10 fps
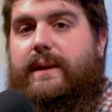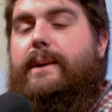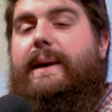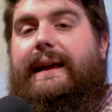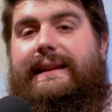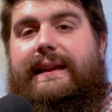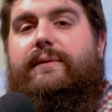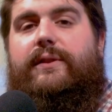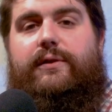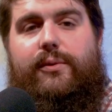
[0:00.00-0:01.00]
them and
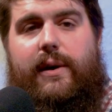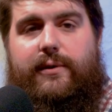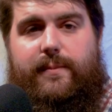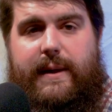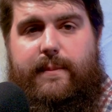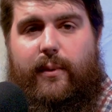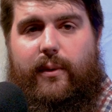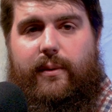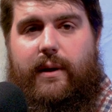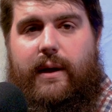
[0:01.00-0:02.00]
given to other people.